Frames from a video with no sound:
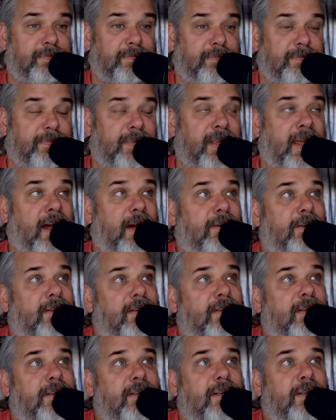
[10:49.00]
Now,
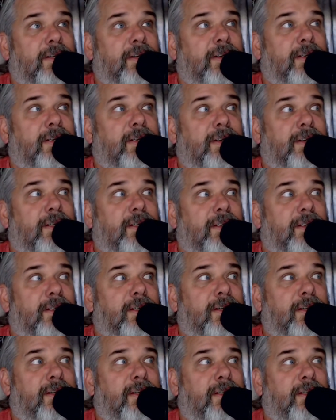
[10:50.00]

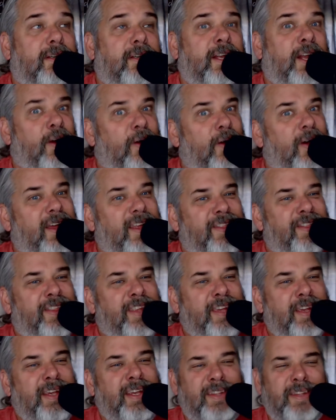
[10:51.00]
you know,
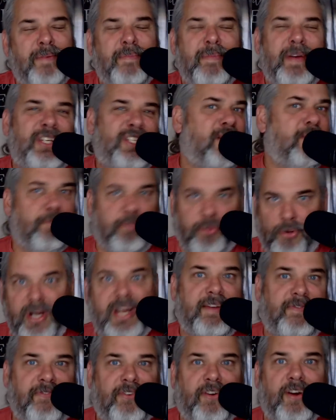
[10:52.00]
the mission
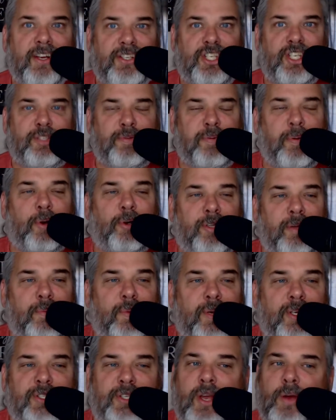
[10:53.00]
brief for us to support them
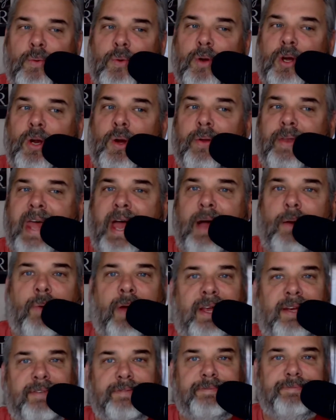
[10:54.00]
was, we're going that
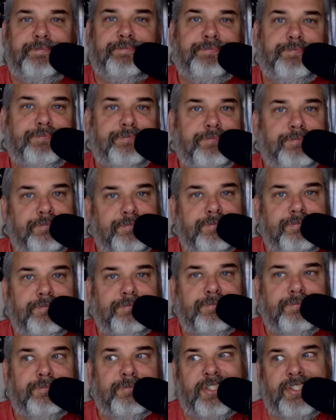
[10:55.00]
way.
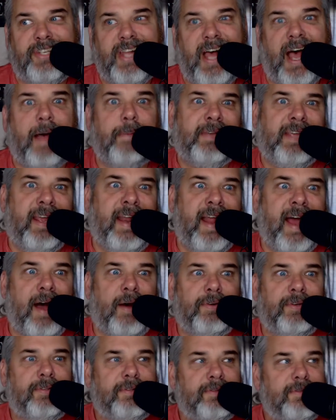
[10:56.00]
Stop, get
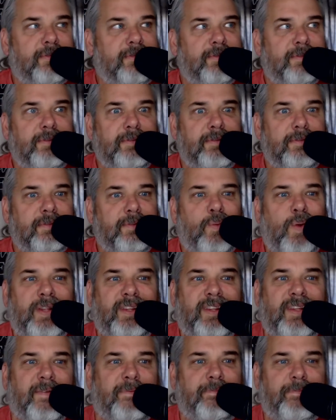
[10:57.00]
out. What
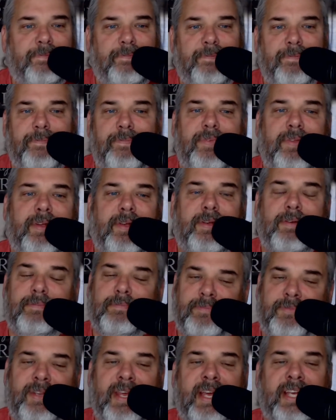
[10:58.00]
the?
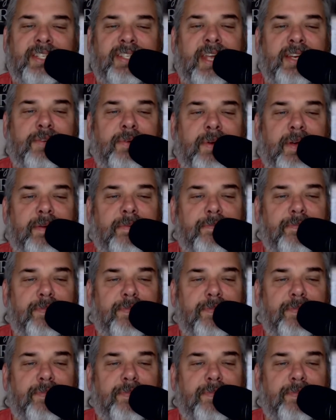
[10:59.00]
Next entry.